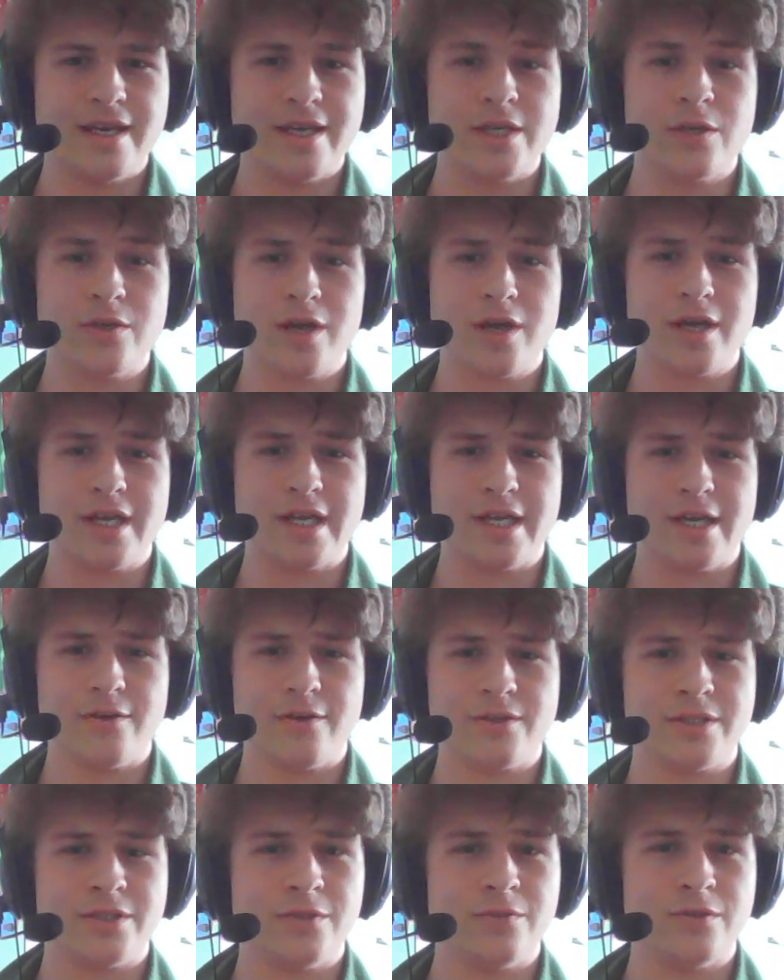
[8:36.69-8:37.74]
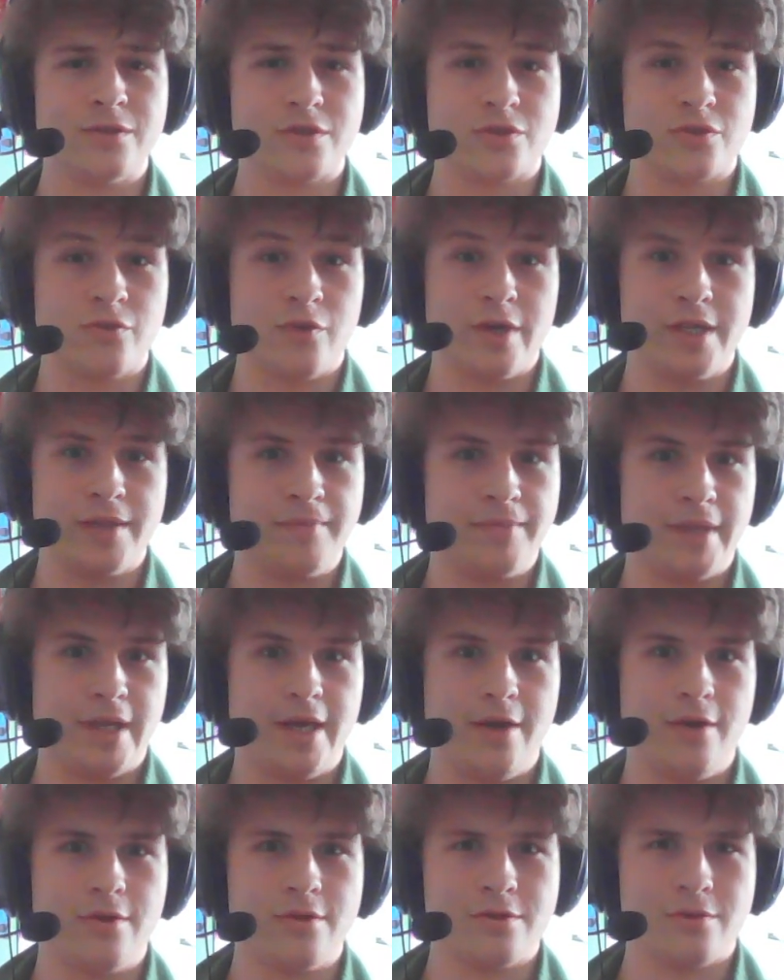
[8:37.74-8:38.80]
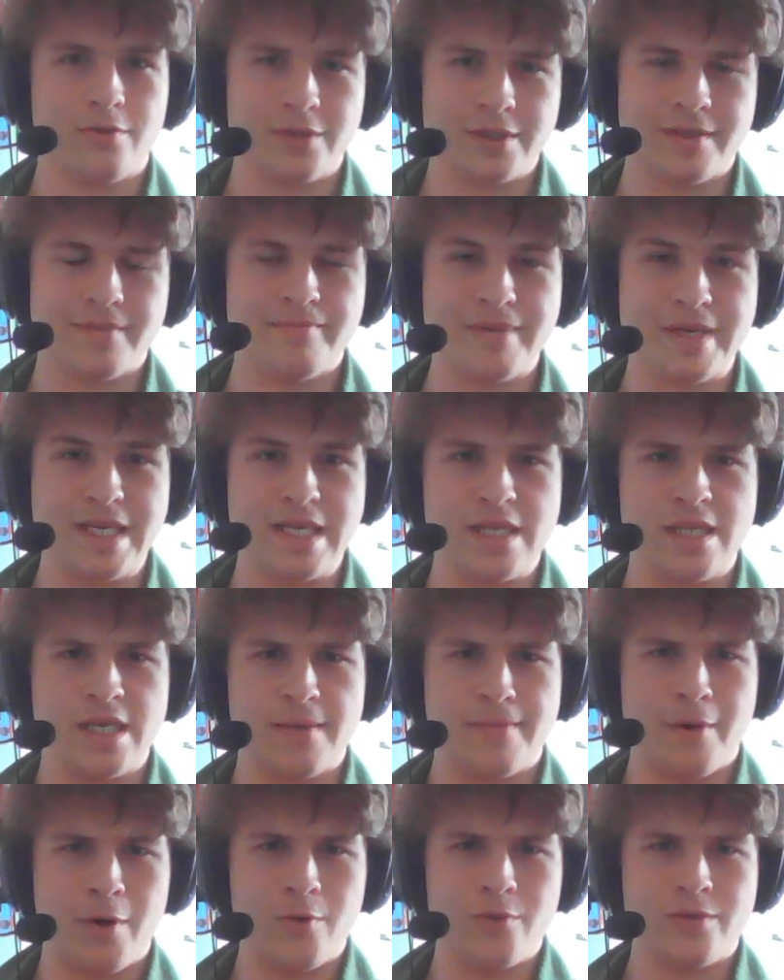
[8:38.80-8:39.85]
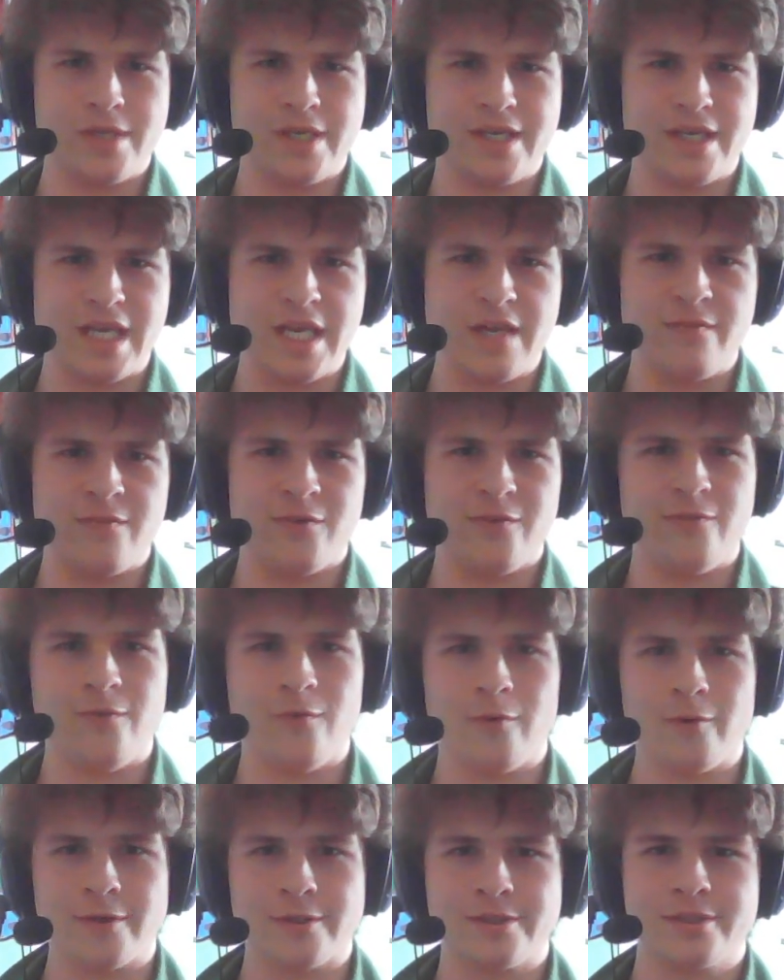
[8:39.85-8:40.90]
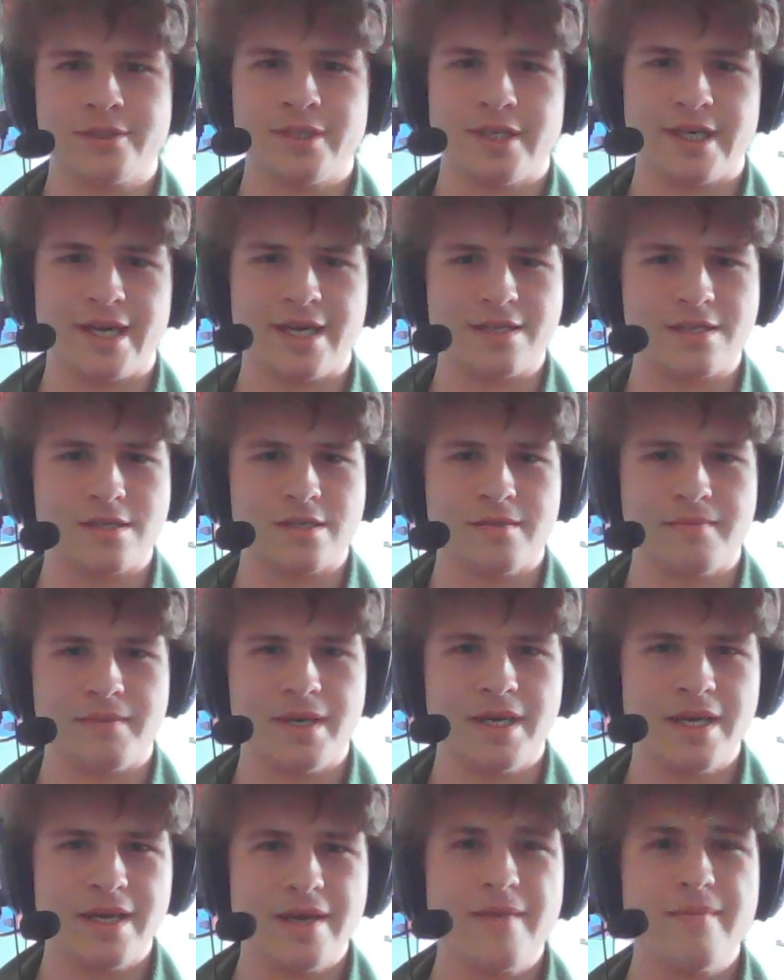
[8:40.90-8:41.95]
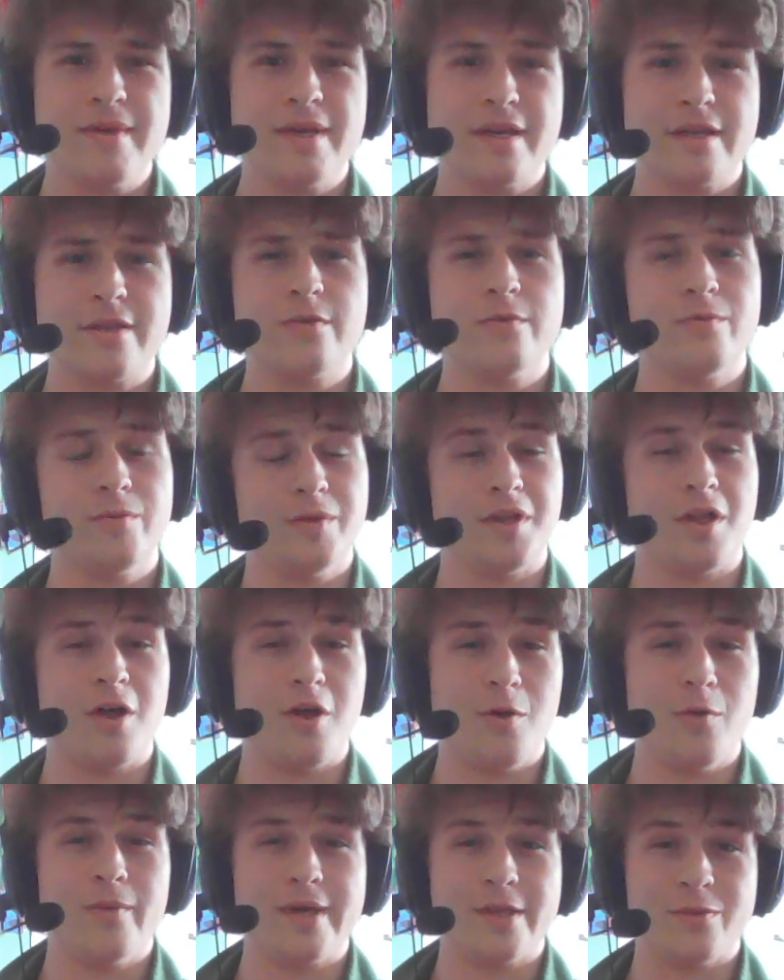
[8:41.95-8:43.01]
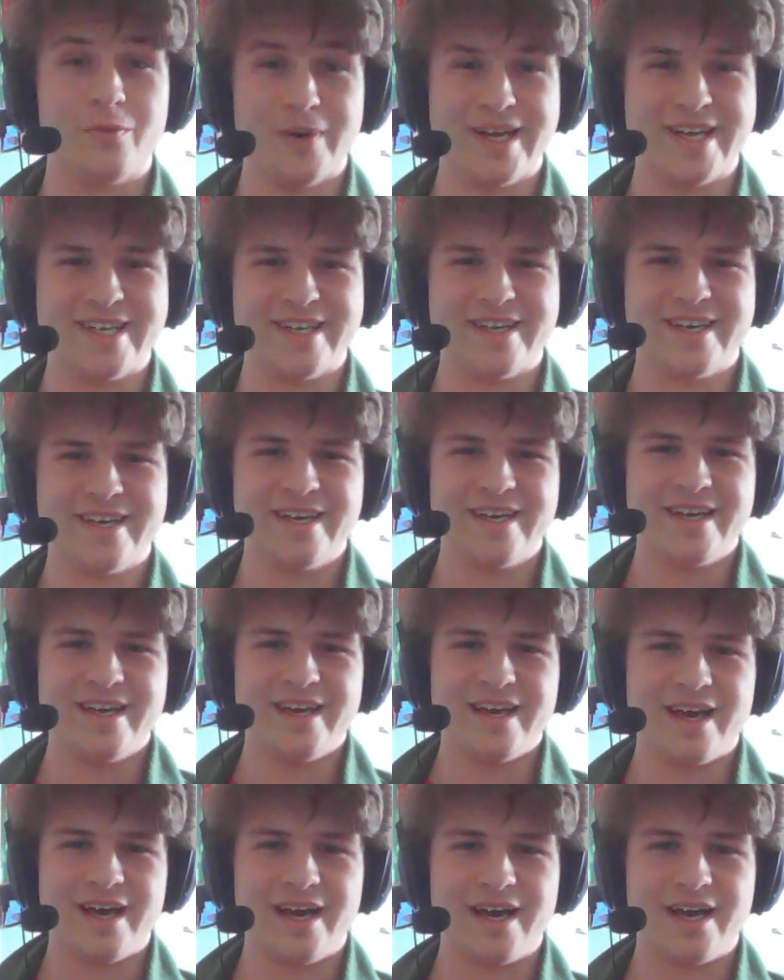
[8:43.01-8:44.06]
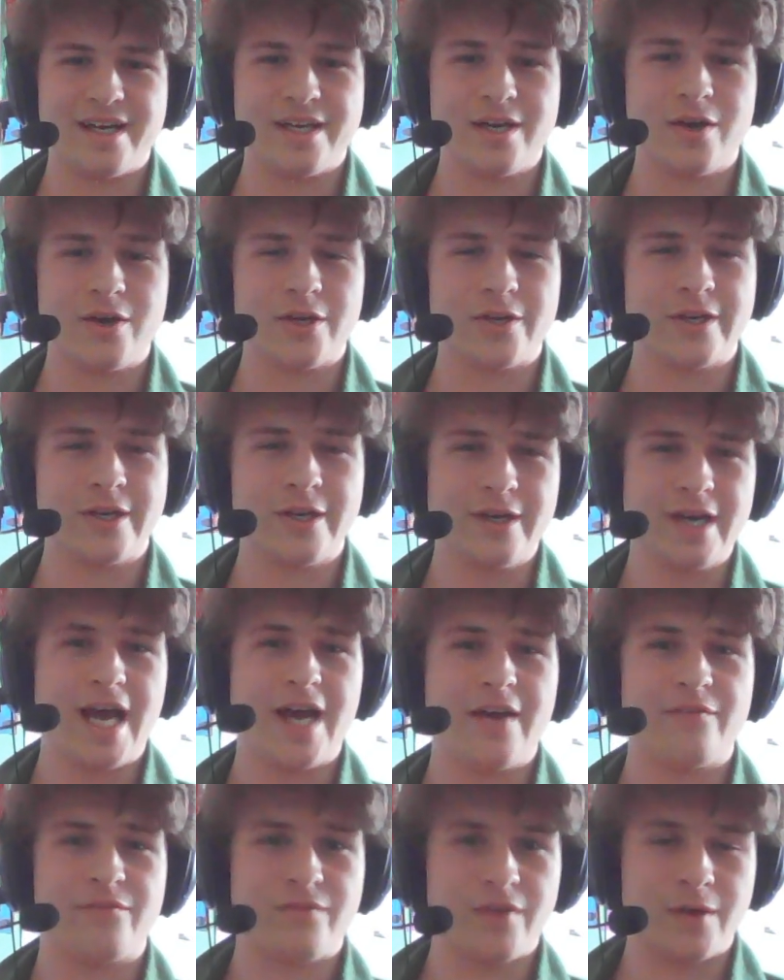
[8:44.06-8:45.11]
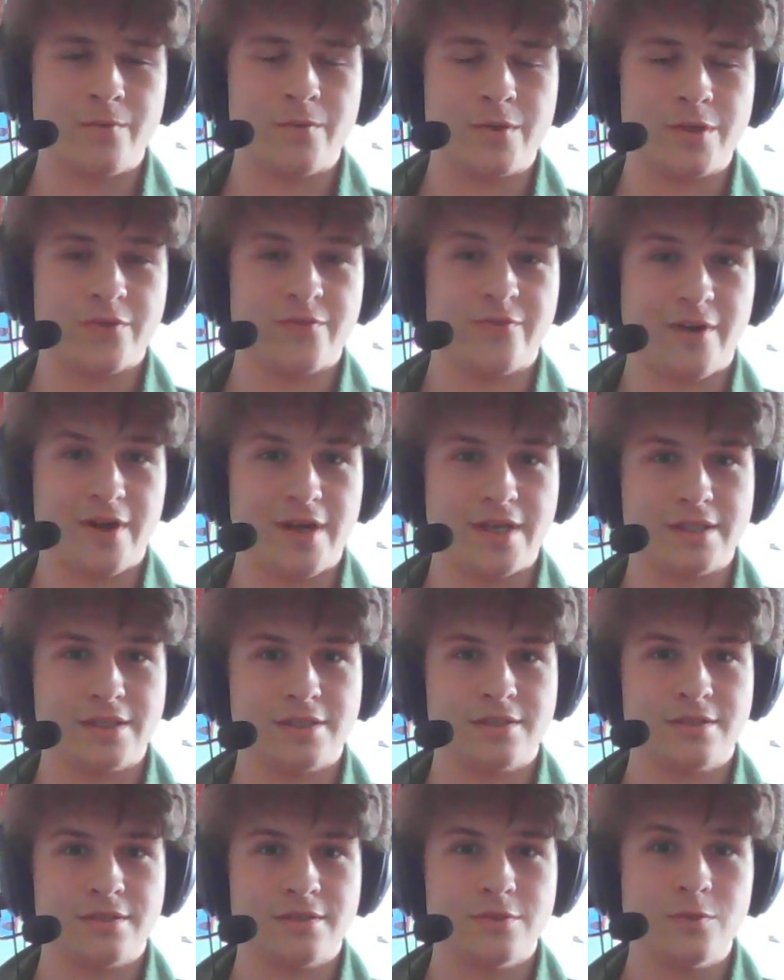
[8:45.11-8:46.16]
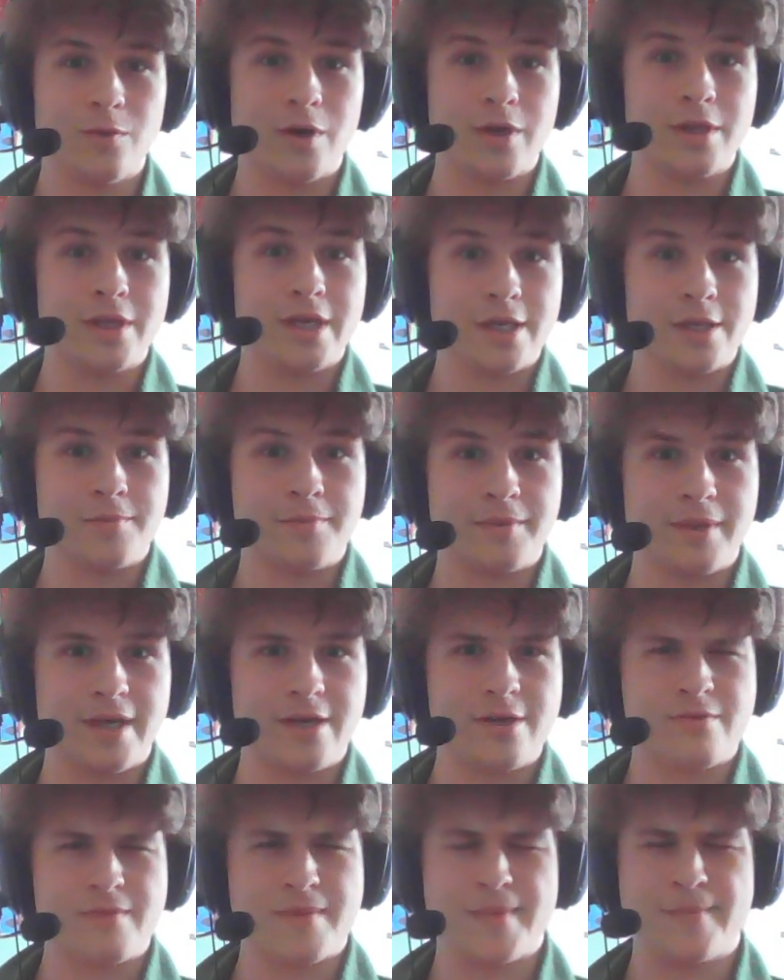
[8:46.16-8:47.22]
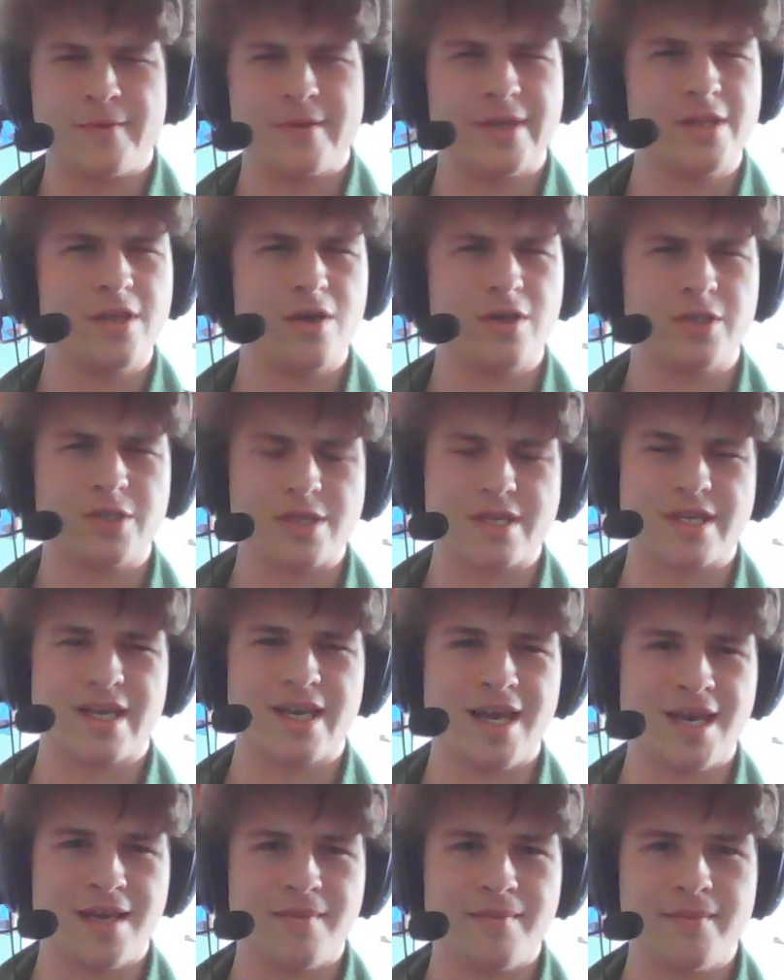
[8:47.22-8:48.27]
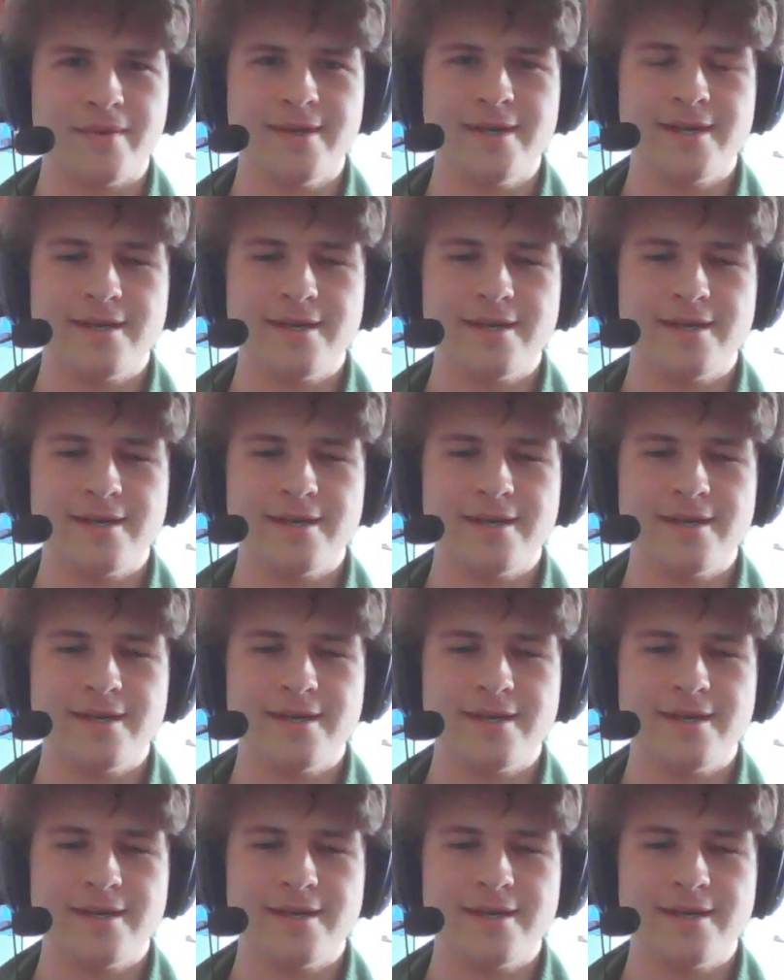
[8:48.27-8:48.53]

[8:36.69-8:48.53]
You're not here to destroy the players or to be the opposing evil force against them, because you will always win. No, you're here to have fun with your friends, who are the other players. Remember, it is all just a game.